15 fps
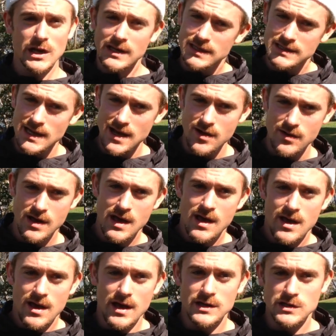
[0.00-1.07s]
Check us out
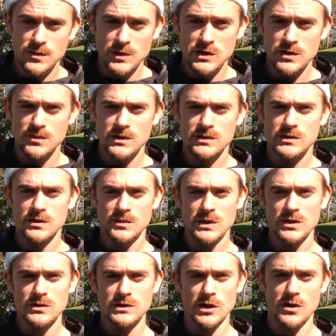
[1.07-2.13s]
at
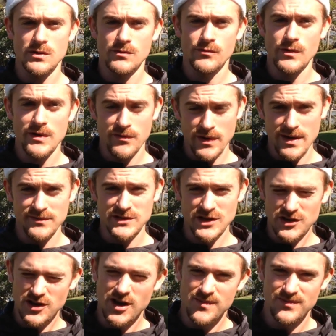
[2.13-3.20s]

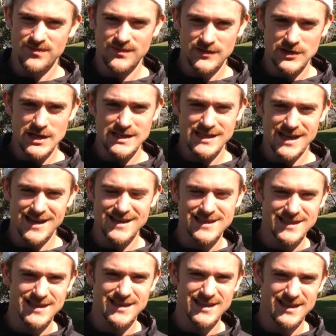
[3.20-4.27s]
www.rifrev.com. Cheers,
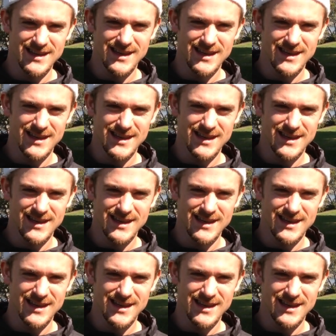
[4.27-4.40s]
guys.